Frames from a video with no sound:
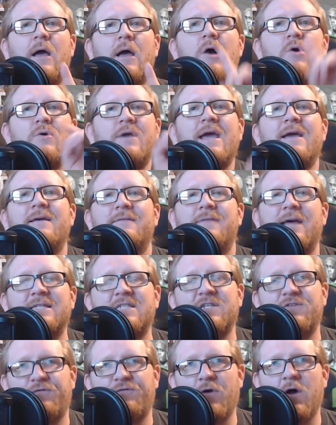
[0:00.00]
Okay,
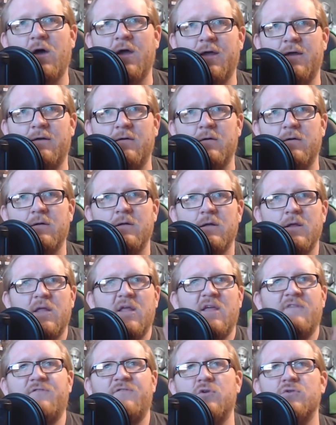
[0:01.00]
that's fine.
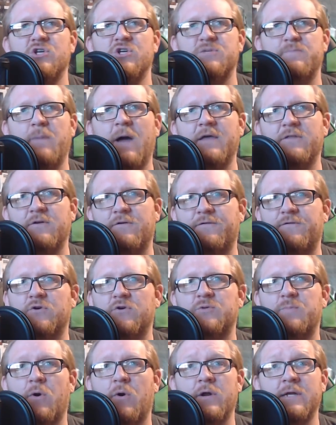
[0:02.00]
If you just buy their
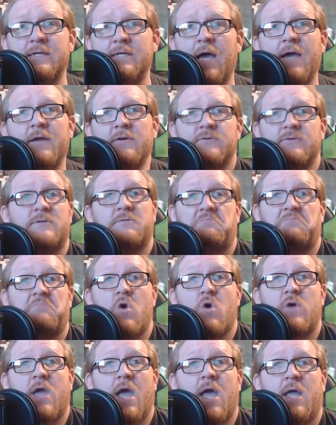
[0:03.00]
first-party titles,
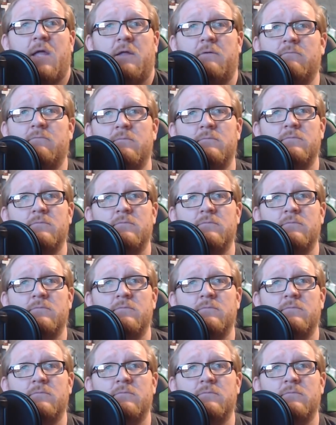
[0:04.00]
okay,